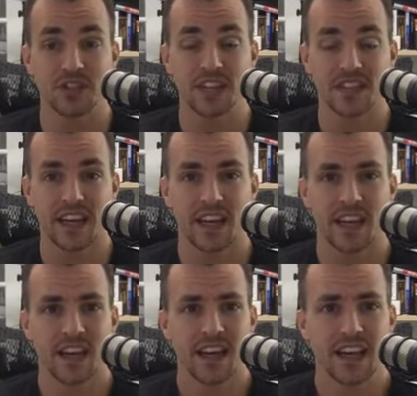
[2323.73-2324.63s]
And it's like,
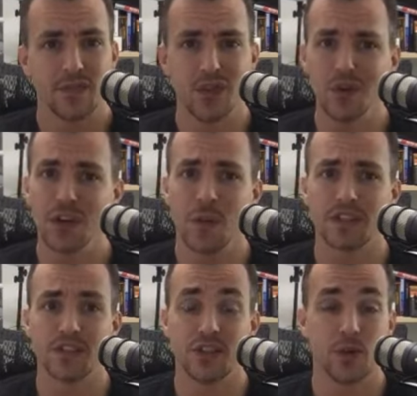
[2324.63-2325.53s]
if you don't know what
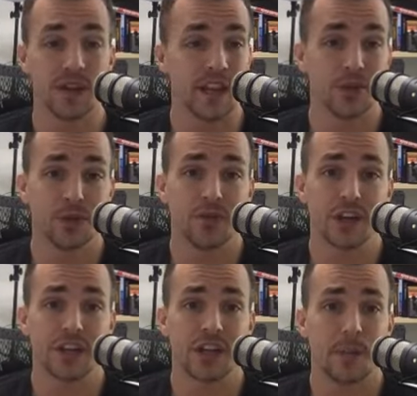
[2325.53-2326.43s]
to do, and they don't do a
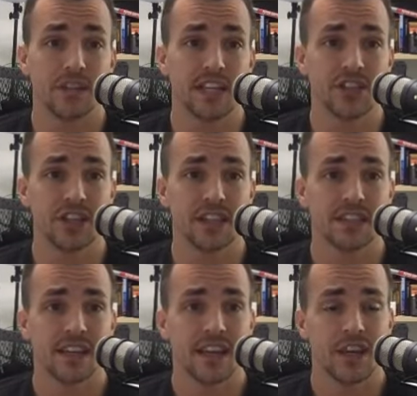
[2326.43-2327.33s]
very good job of teaching
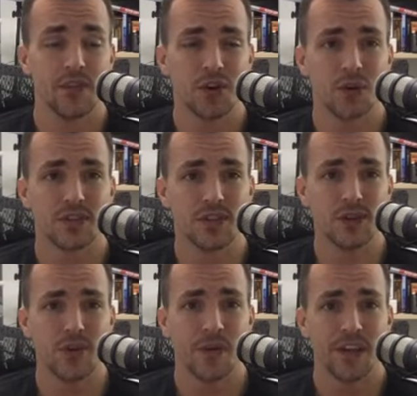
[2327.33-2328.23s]
this, if you don't know what to
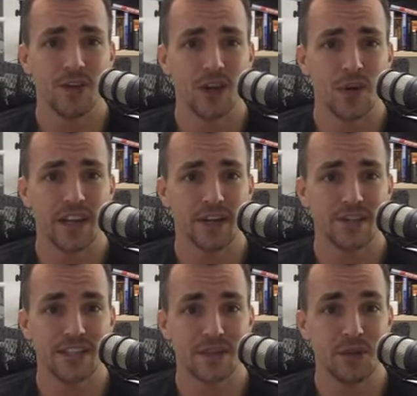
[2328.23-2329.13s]
do, you go into their
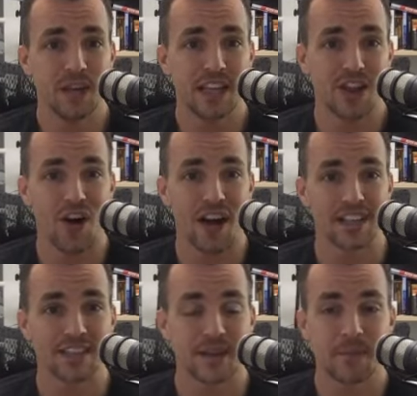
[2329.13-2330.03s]
system and you get
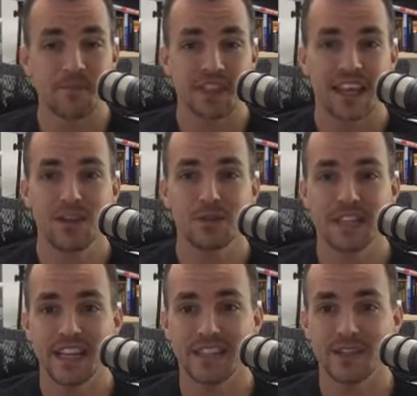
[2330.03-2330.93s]
lost. Here's what I
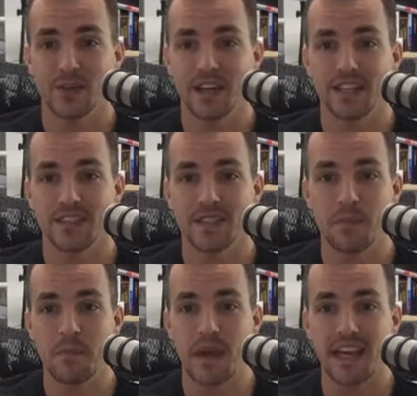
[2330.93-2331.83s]
think is
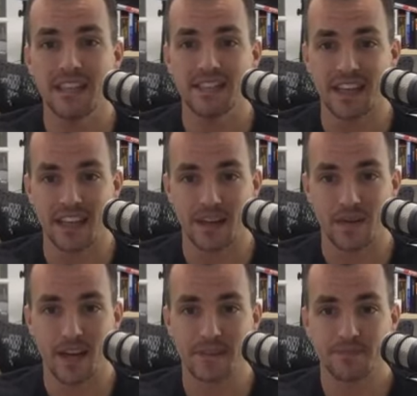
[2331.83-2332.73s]
amazing,
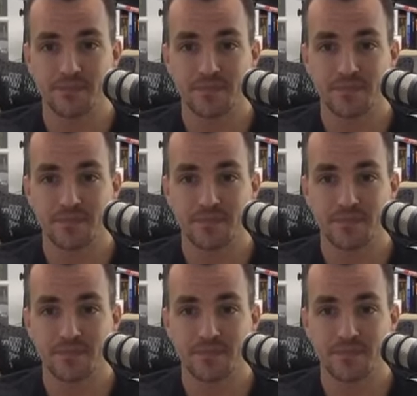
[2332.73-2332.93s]
right?